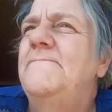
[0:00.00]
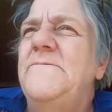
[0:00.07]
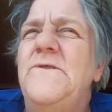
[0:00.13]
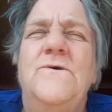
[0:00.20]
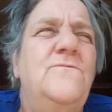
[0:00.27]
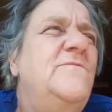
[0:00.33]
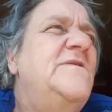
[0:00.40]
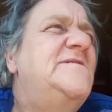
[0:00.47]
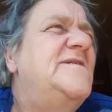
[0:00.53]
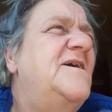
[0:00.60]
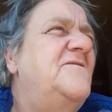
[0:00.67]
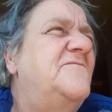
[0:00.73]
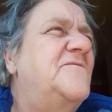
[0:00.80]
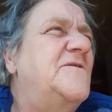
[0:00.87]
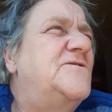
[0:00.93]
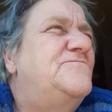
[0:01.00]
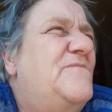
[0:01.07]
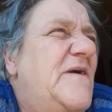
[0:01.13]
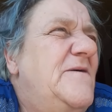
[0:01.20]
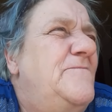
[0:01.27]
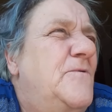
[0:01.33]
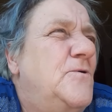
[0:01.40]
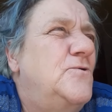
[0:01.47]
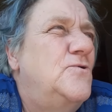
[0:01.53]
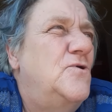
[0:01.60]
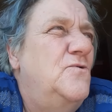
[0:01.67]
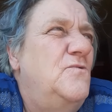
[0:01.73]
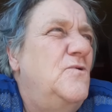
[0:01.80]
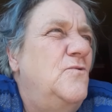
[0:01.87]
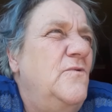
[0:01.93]
Don't be selfish. People
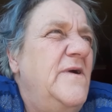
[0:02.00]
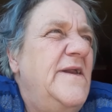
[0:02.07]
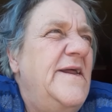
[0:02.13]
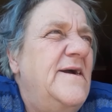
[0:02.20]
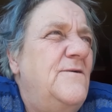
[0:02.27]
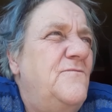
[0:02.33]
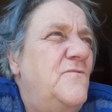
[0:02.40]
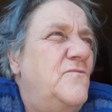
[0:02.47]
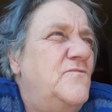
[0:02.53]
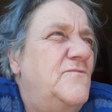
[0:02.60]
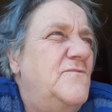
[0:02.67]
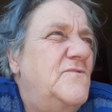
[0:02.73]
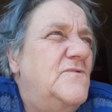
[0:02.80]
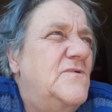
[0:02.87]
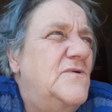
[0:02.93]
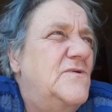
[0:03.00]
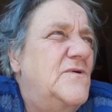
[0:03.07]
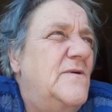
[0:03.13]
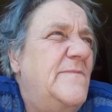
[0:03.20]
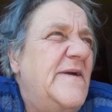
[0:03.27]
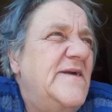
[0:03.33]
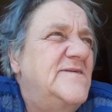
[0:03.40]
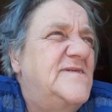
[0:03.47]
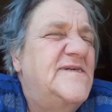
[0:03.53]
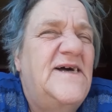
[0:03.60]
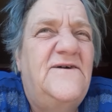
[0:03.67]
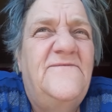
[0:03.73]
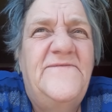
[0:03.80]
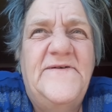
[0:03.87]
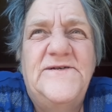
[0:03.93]
who are going out are being
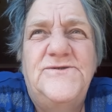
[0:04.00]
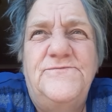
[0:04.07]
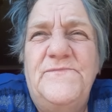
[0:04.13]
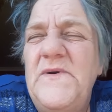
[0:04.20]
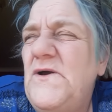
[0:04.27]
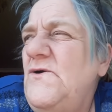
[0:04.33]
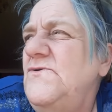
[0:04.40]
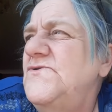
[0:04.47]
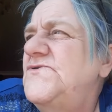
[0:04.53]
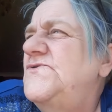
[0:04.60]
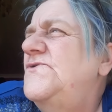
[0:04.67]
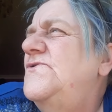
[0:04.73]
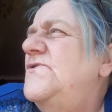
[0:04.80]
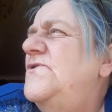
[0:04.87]
selfish because